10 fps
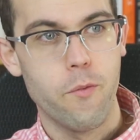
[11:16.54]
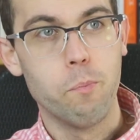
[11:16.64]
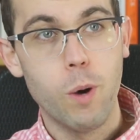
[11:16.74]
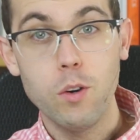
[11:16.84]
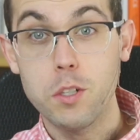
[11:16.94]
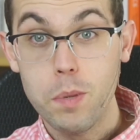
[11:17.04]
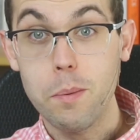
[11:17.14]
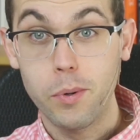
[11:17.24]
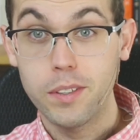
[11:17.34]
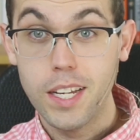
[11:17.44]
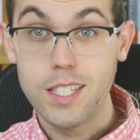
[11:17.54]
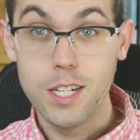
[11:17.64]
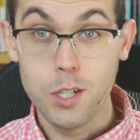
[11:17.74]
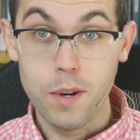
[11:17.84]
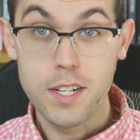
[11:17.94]
Most people in that
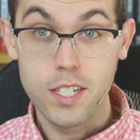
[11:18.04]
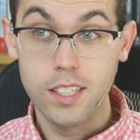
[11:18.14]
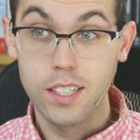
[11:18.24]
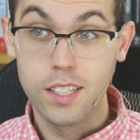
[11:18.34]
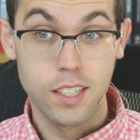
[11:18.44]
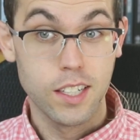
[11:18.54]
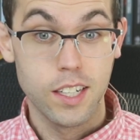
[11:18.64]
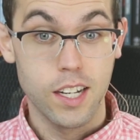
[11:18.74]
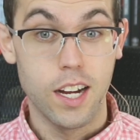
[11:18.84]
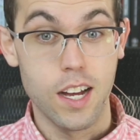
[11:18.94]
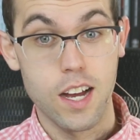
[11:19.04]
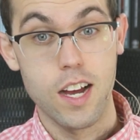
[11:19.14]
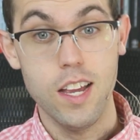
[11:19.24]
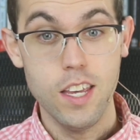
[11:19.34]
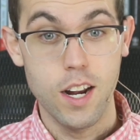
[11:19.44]
situation,
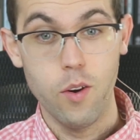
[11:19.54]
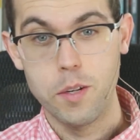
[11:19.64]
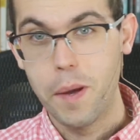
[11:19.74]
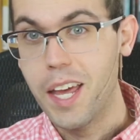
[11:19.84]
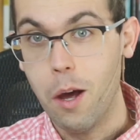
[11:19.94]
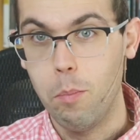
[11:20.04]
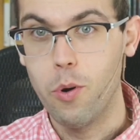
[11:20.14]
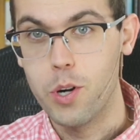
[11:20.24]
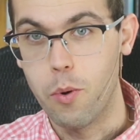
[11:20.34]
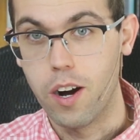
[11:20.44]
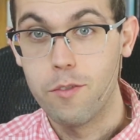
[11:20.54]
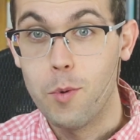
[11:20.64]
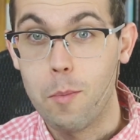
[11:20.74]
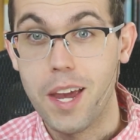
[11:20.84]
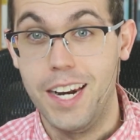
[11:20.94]
depending how poor you are, if you
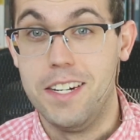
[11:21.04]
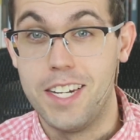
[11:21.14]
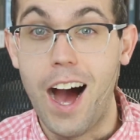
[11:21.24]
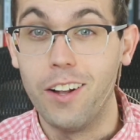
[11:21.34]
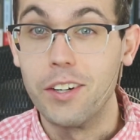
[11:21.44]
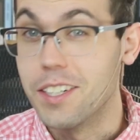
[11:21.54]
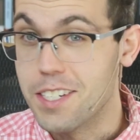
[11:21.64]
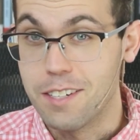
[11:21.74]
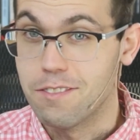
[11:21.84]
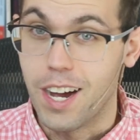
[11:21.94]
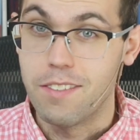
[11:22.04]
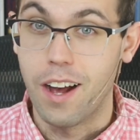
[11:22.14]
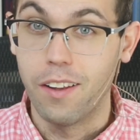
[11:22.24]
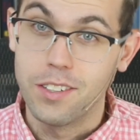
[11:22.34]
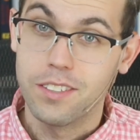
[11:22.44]
want to make it $1 instead of
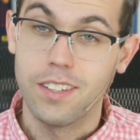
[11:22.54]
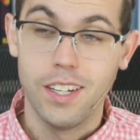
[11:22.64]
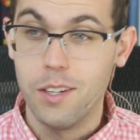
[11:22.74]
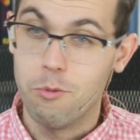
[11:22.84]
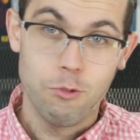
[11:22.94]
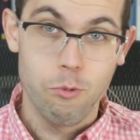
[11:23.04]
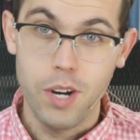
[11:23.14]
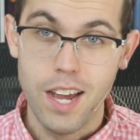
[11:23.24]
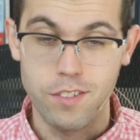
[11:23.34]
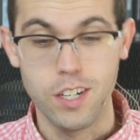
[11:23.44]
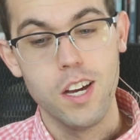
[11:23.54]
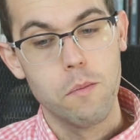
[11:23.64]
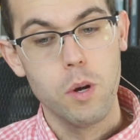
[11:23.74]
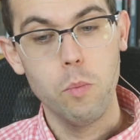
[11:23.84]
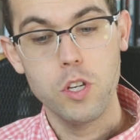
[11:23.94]
$5, whatever.
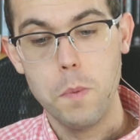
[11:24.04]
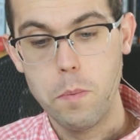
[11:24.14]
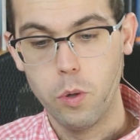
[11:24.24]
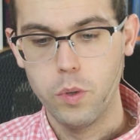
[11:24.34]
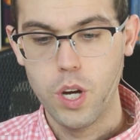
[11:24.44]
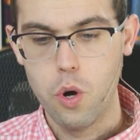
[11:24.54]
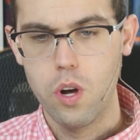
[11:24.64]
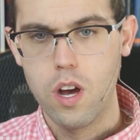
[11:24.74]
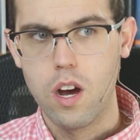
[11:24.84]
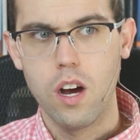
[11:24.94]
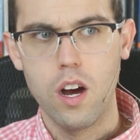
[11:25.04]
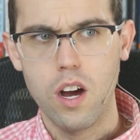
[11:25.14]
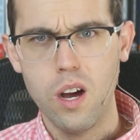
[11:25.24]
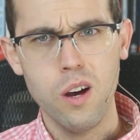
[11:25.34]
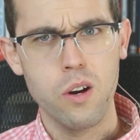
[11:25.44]
But most people would go,
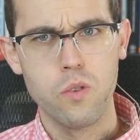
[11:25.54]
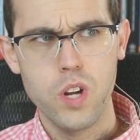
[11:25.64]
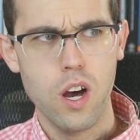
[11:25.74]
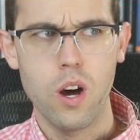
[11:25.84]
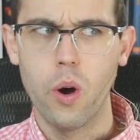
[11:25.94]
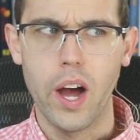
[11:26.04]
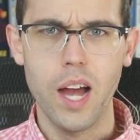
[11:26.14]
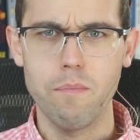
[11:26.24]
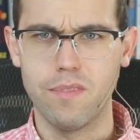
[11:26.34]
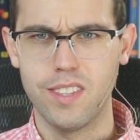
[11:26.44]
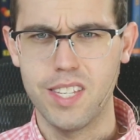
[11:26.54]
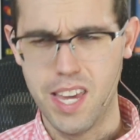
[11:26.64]
"Oh no, I'm